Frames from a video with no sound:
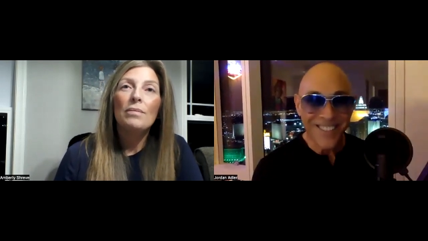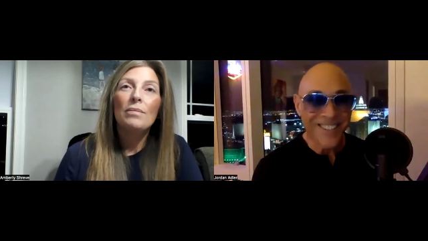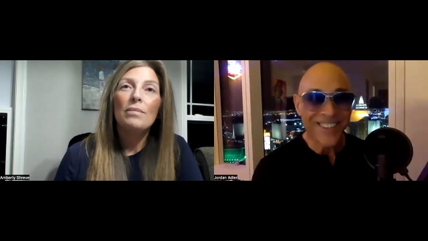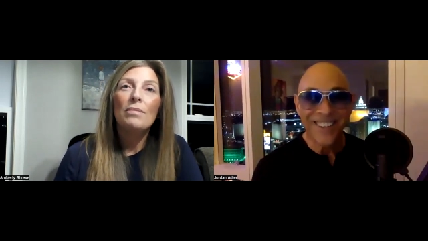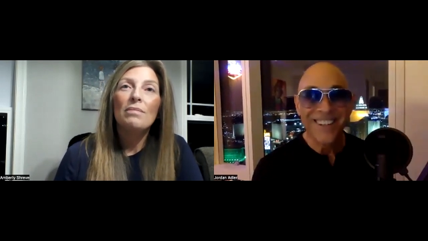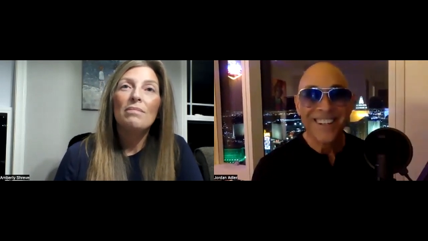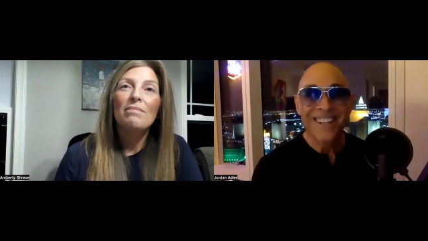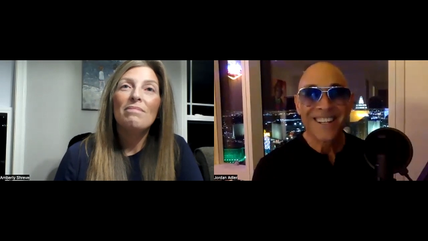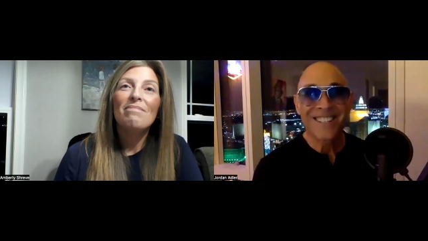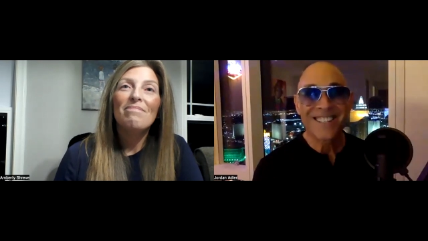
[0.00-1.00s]
Speaker 1: So
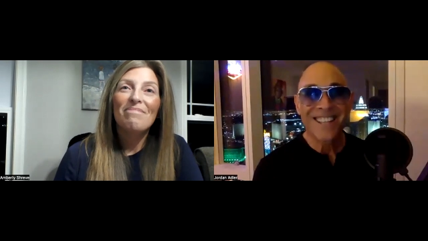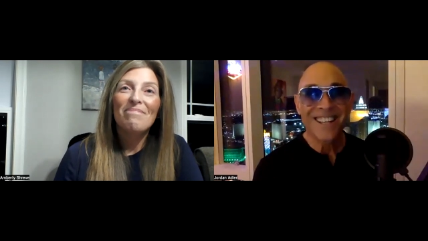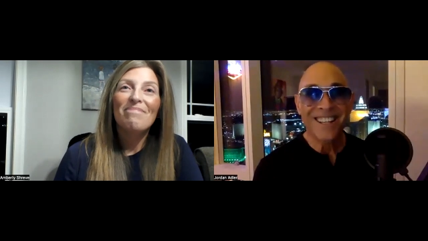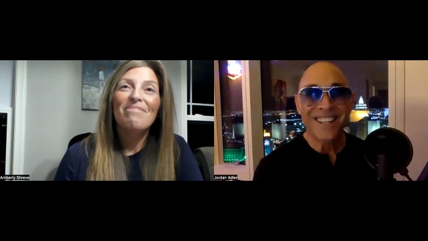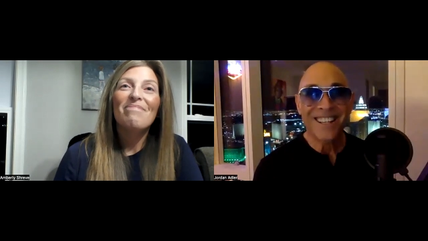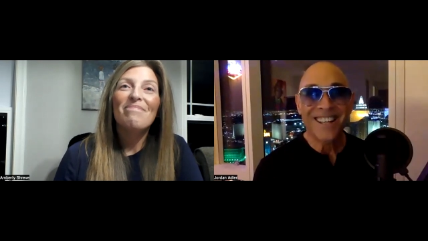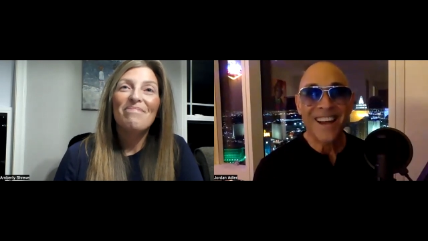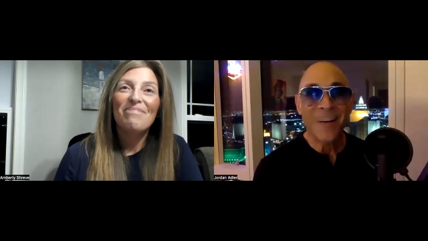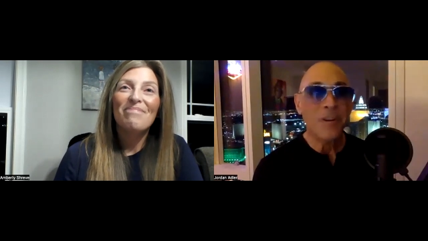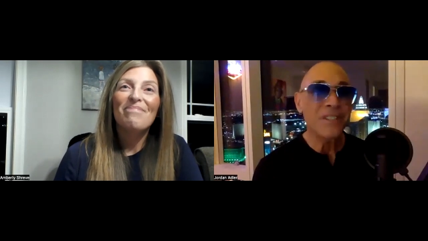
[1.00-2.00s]
it's like,
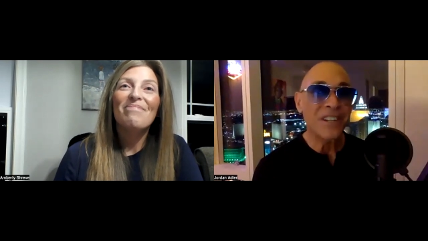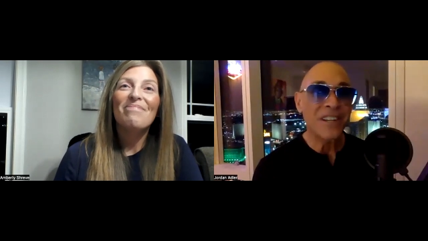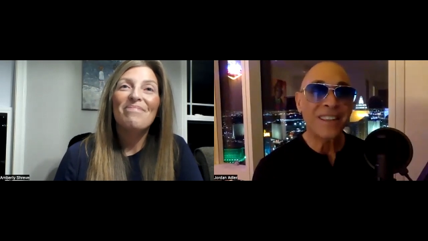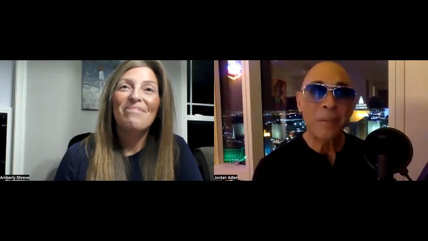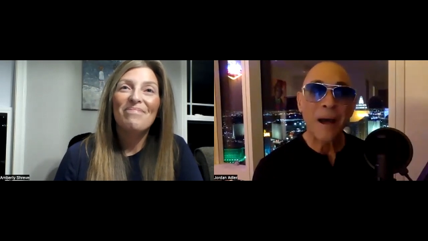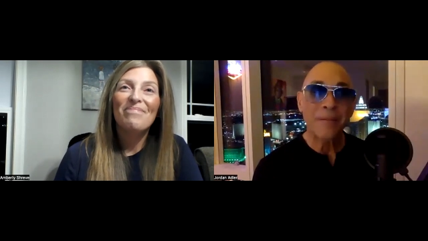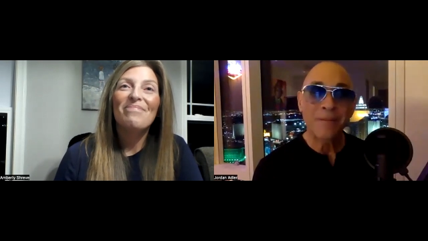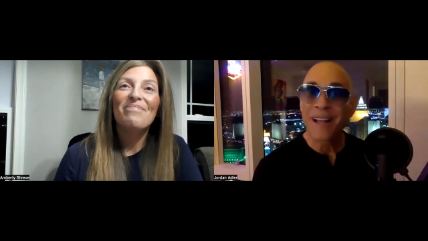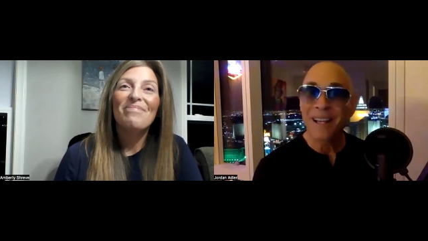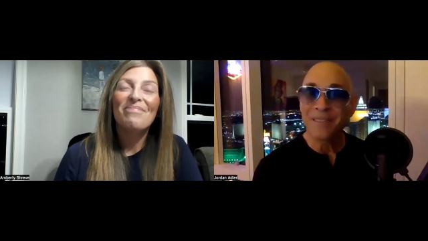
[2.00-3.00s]
yeah, once you get the
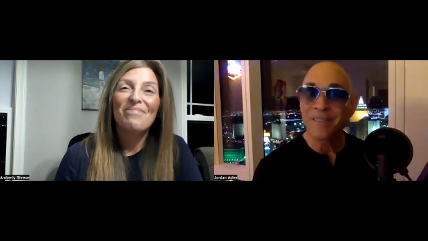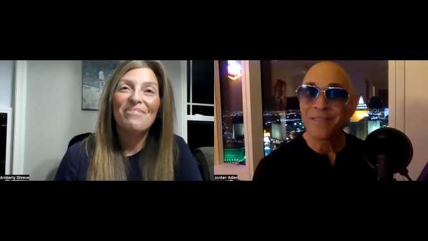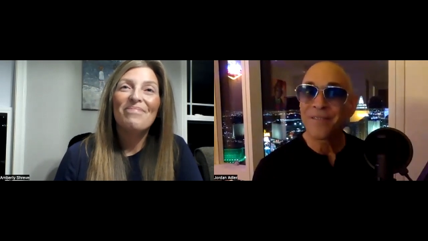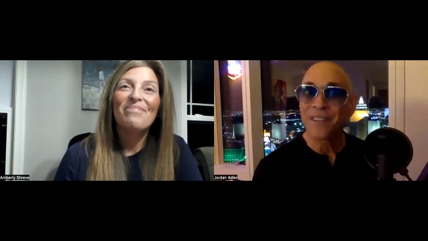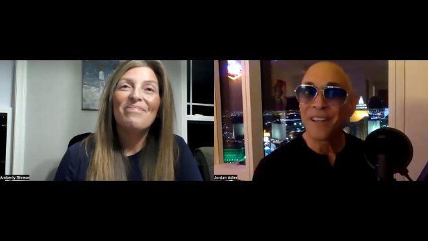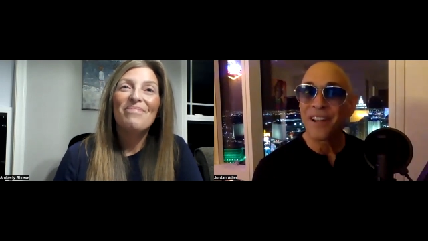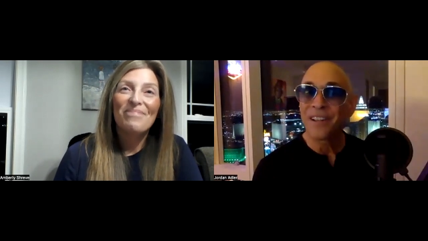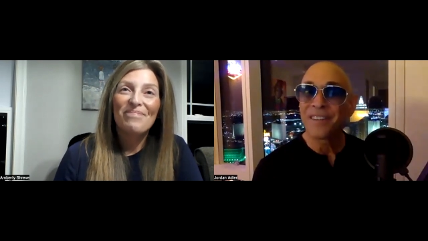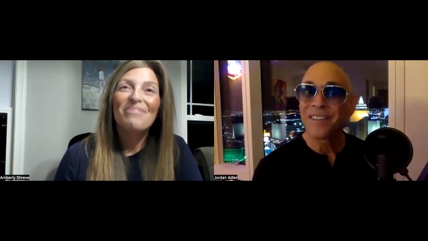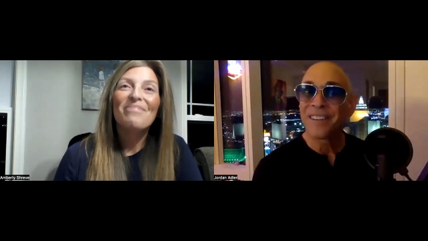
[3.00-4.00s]
pipeline
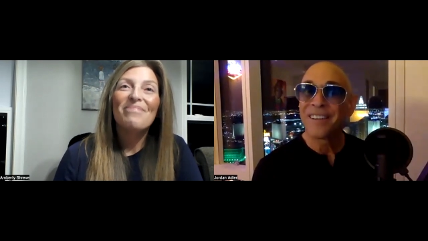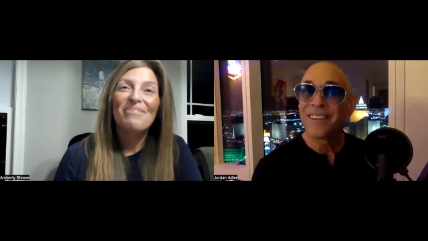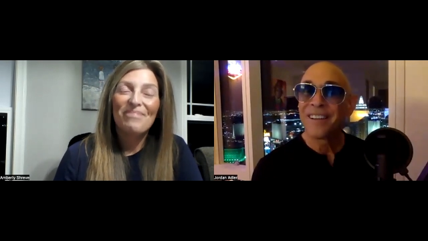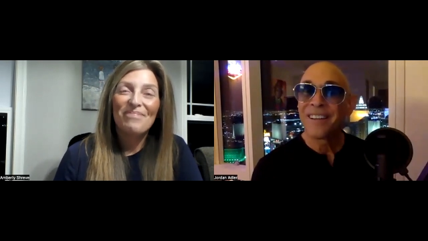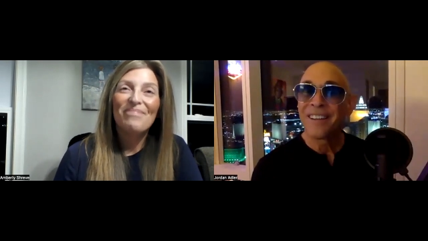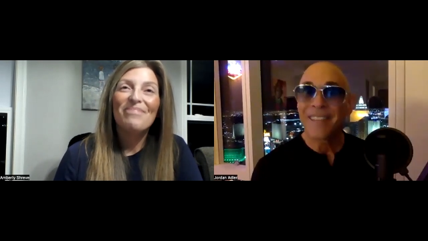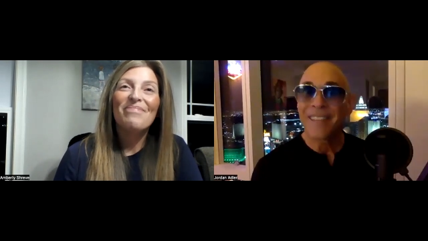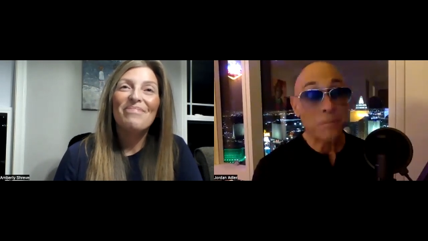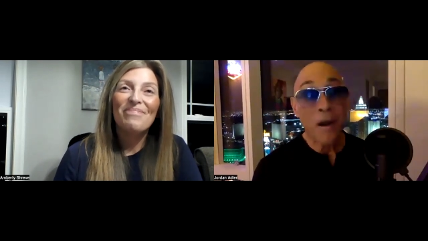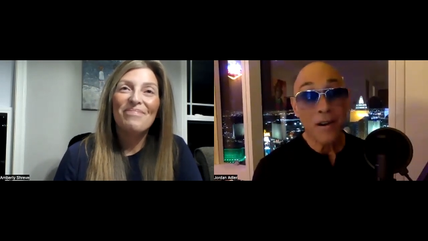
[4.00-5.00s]
filled,
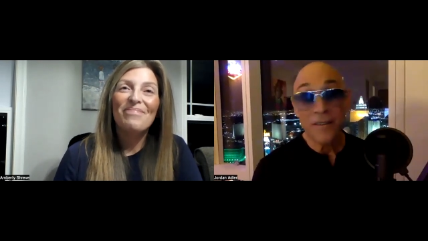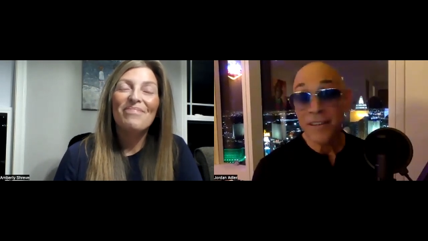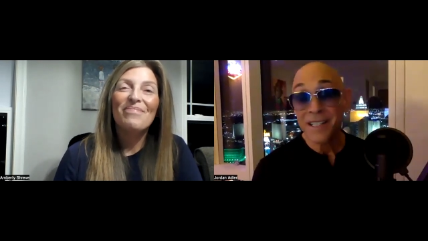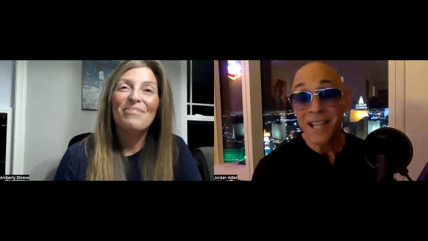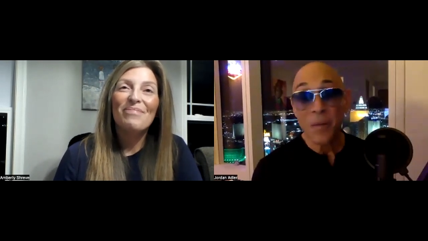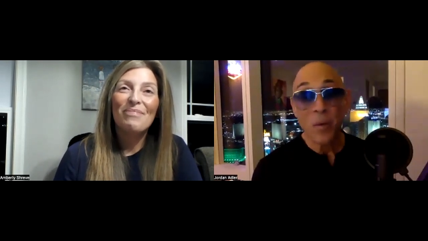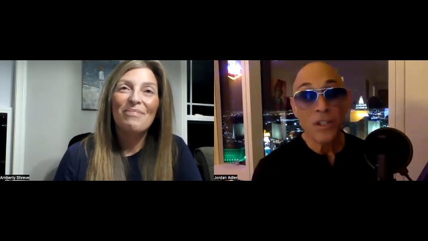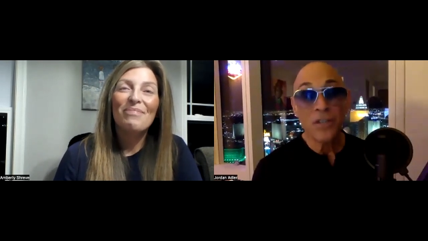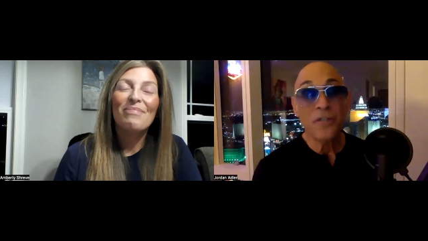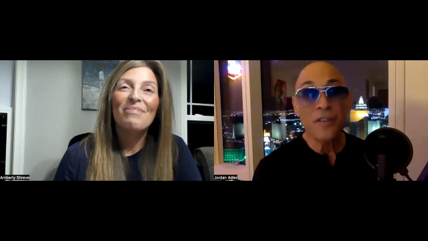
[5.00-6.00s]
that's mm-hmm. part of it. It's like
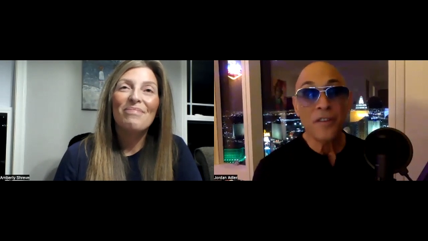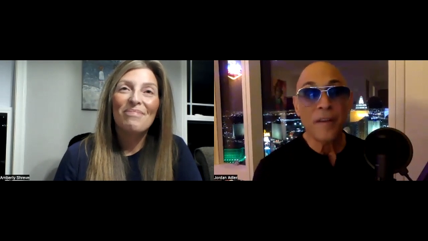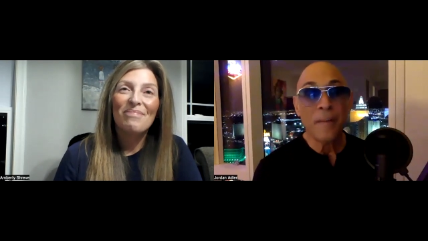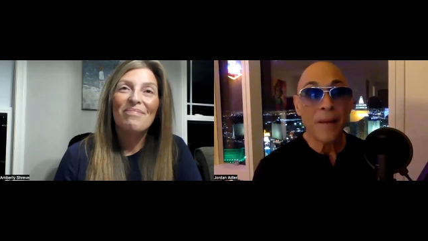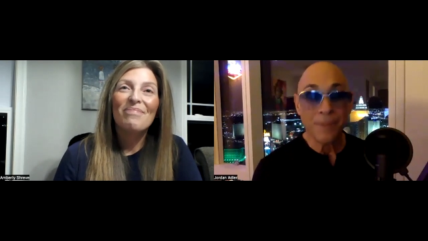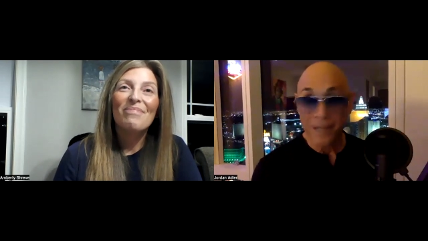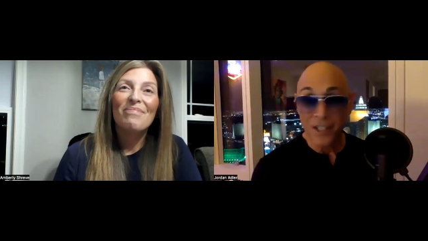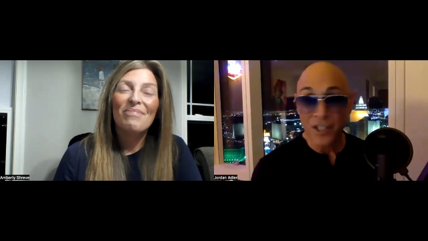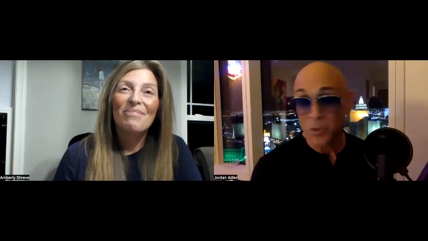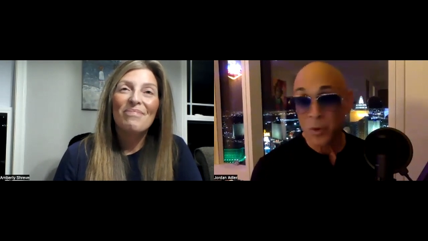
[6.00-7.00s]
once you fill that pipeline,
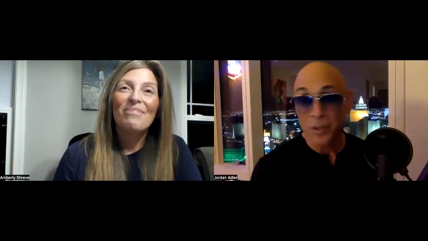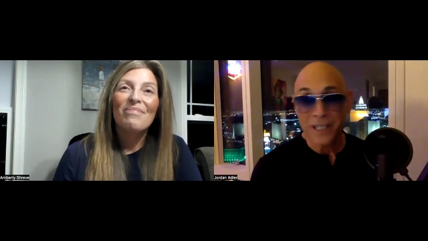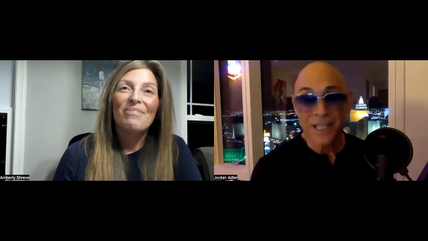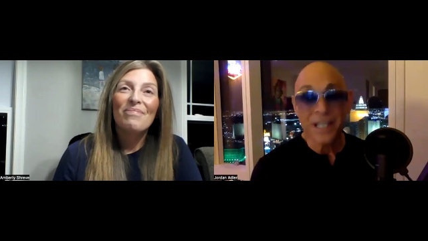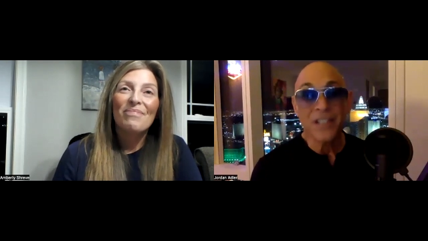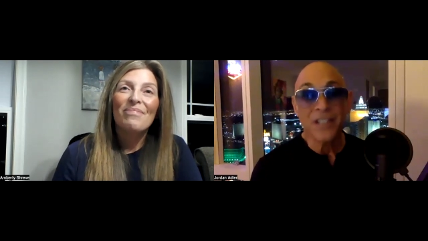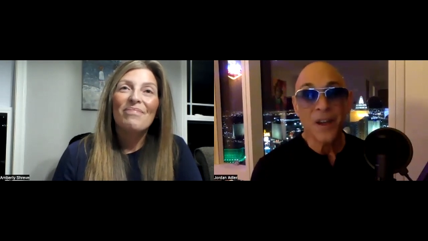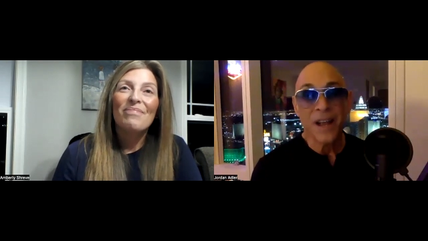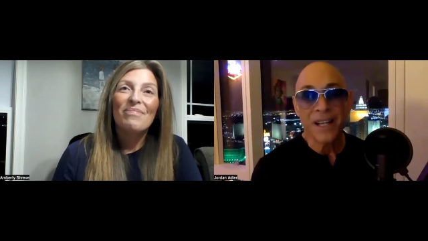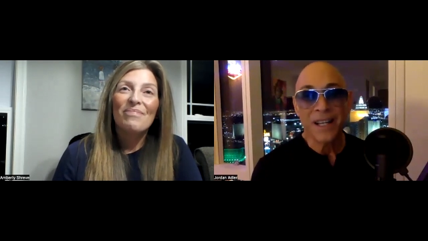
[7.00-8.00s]
it's just what we teach,
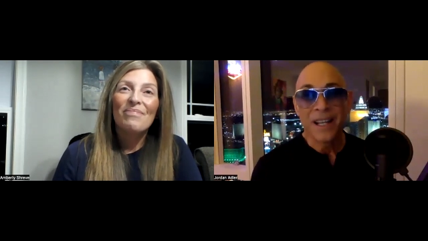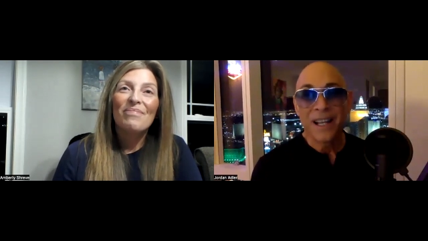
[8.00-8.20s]
right?